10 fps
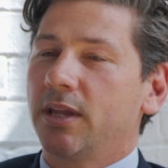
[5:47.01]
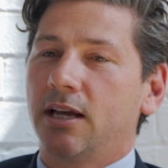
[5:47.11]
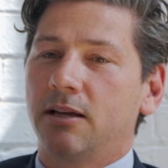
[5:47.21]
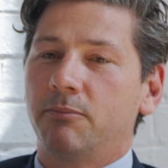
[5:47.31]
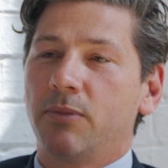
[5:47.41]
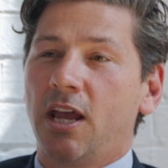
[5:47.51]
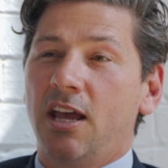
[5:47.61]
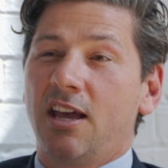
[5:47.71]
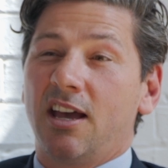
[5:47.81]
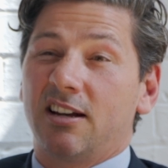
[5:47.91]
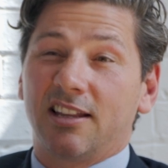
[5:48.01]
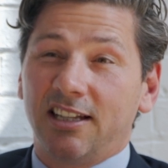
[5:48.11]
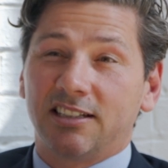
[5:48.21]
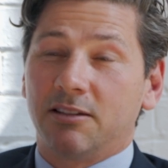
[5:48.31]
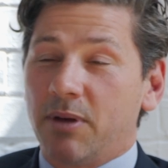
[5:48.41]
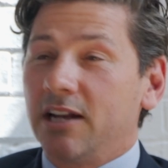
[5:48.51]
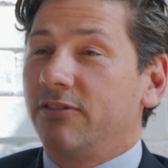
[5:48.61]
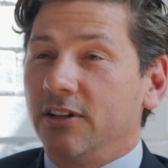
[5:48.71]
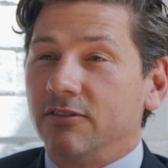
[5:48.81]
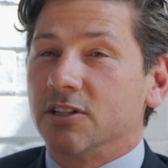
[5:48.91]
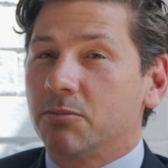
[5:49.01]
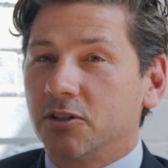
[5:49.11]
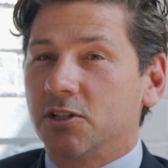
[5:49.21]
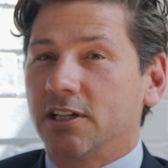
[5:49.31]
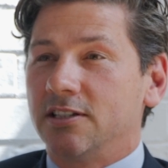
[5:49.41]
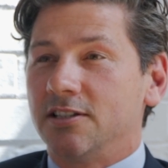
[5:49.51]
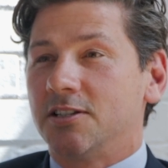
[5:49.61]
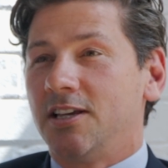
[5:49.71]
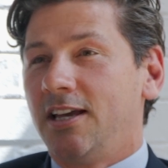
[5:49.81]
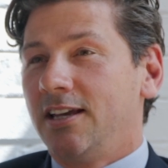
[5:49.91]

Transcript: Um, and I think the benefit of this project is